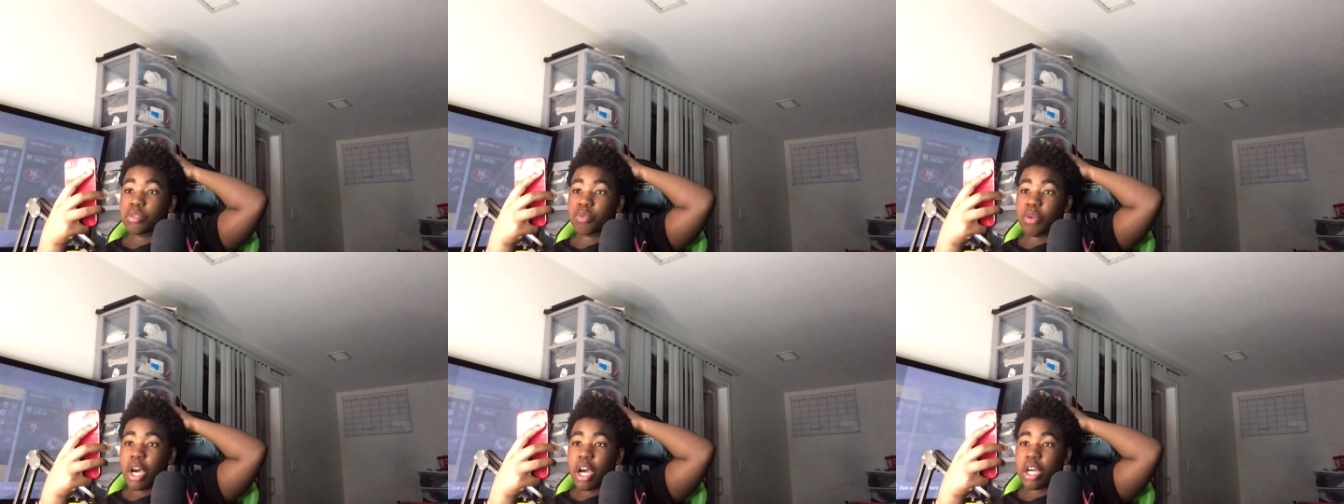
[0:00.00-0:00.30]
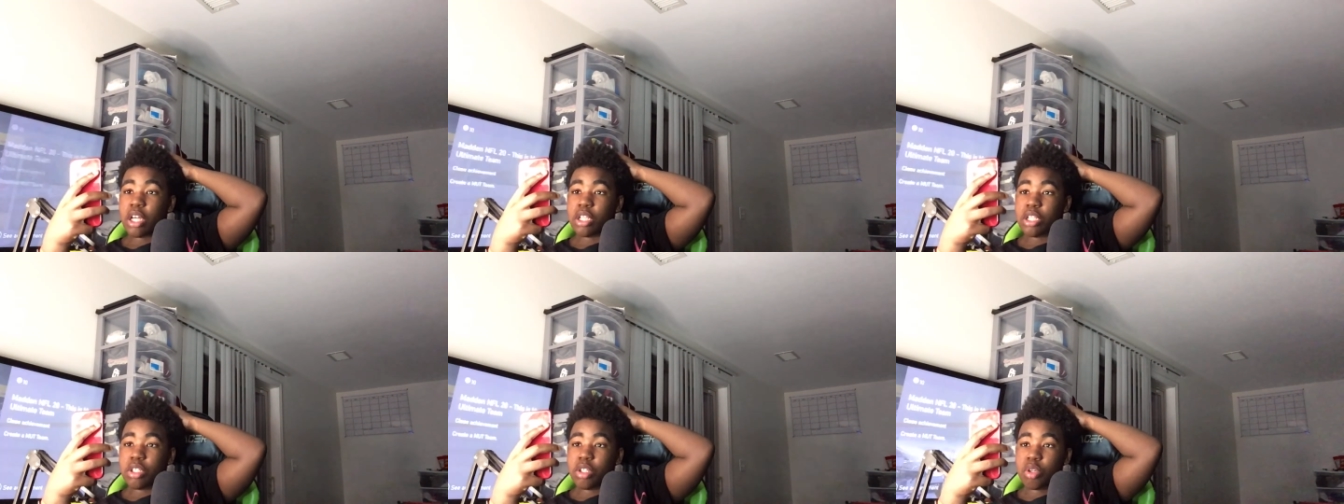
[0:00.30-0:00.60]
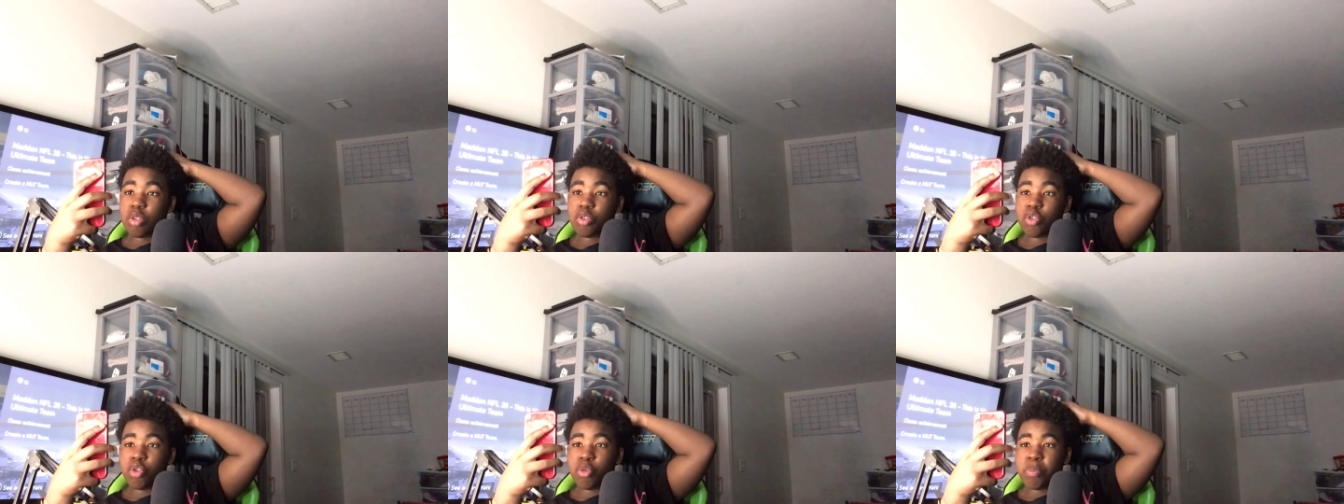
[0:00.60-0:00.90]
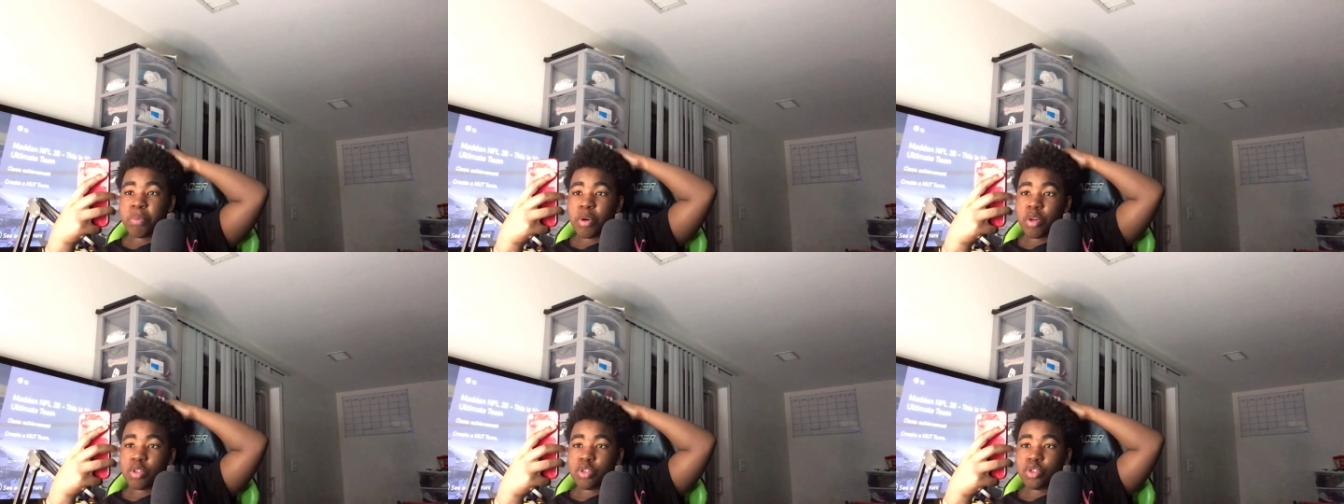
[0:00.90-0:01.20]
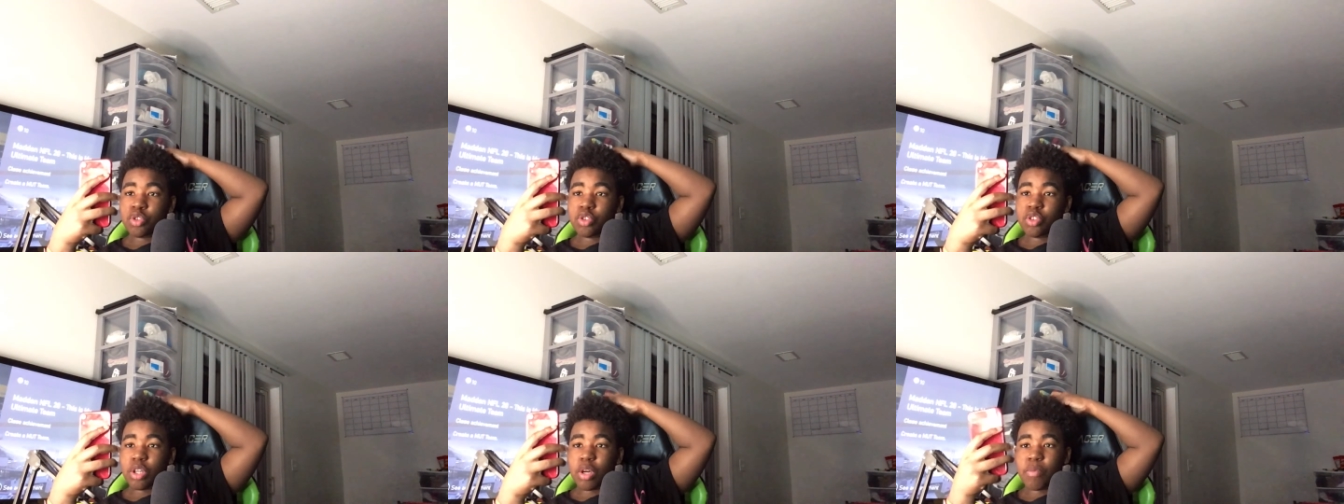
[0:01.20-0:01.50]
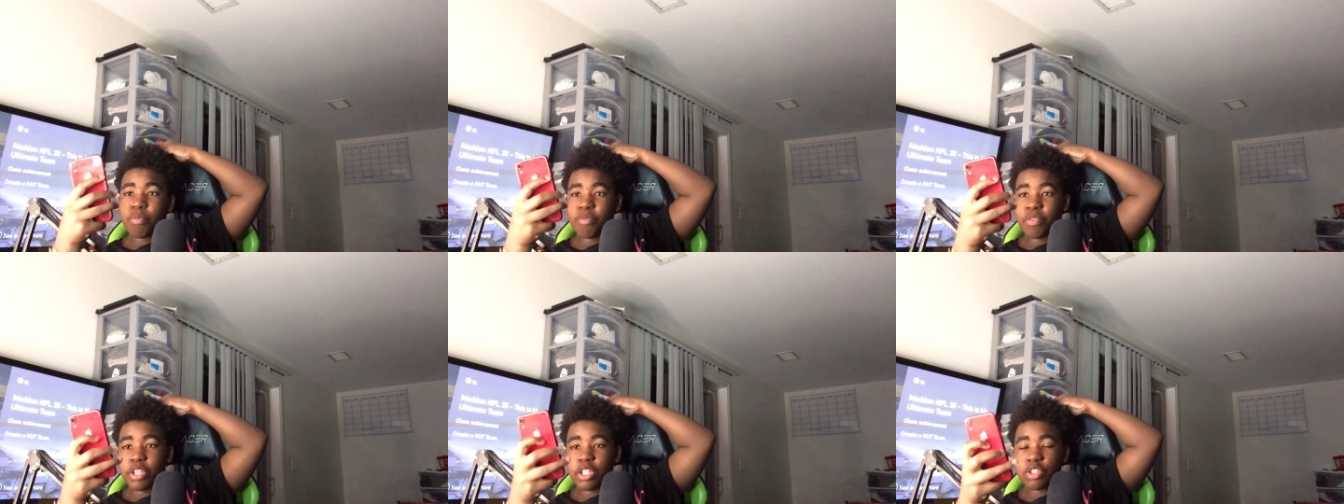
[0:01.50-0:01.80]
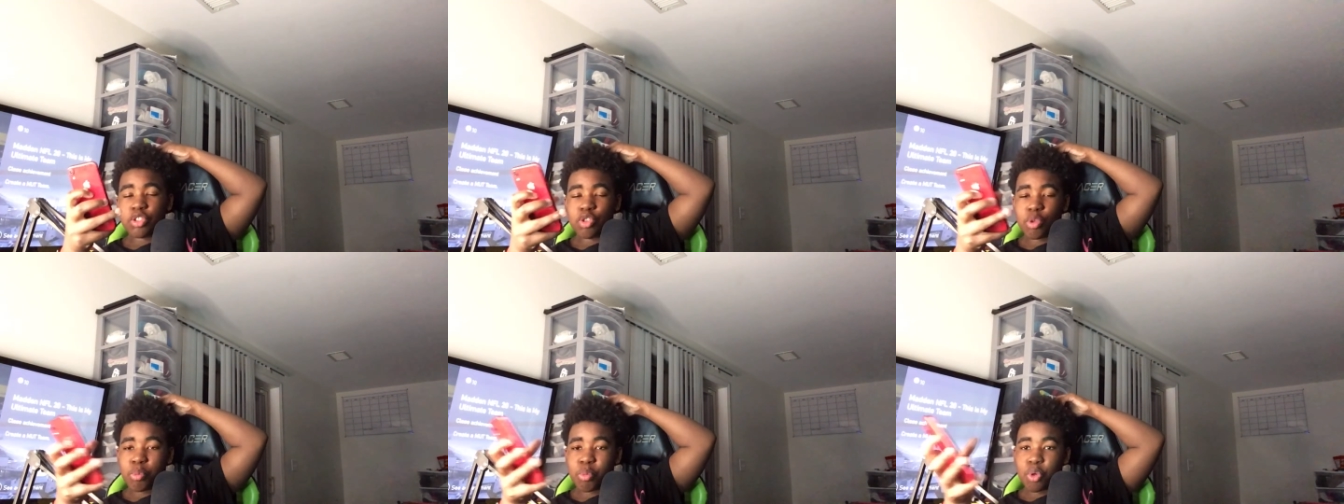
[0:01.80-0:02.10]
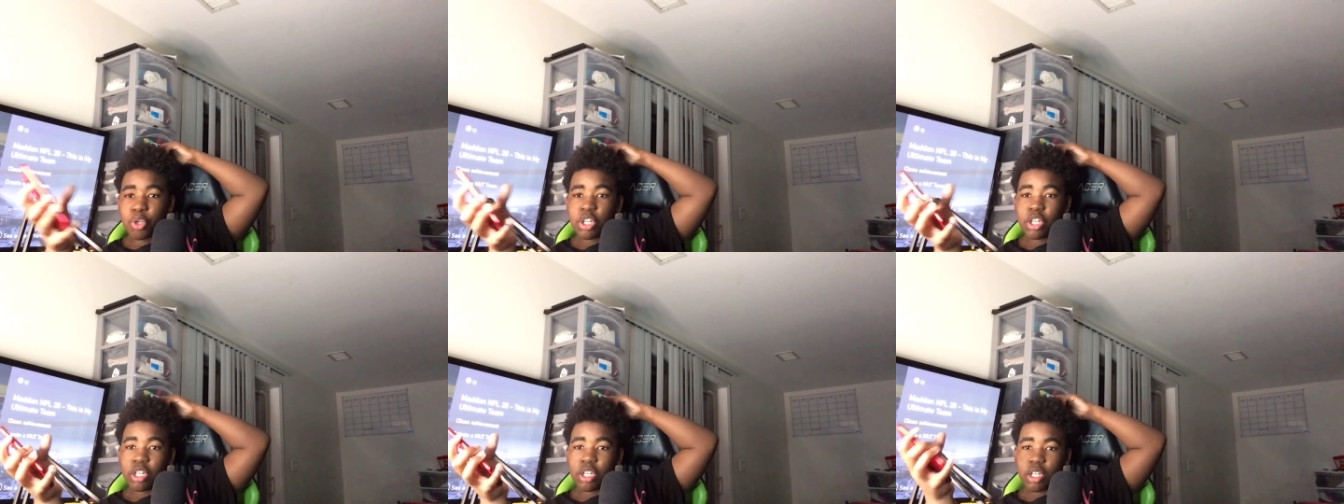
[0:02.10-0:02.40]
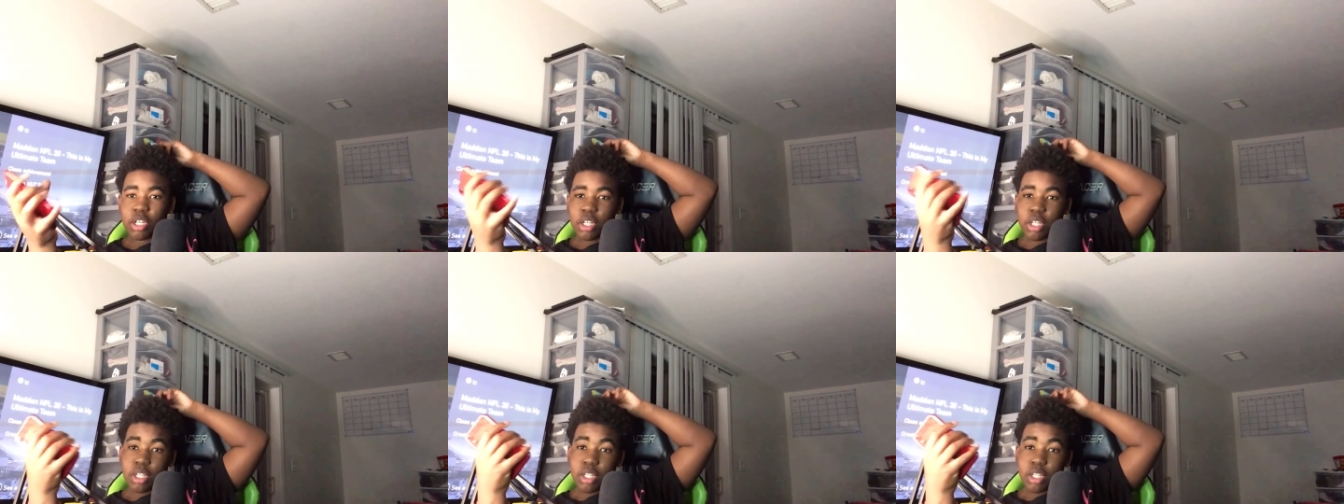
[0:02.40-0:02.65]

why don't you post drum vids no more?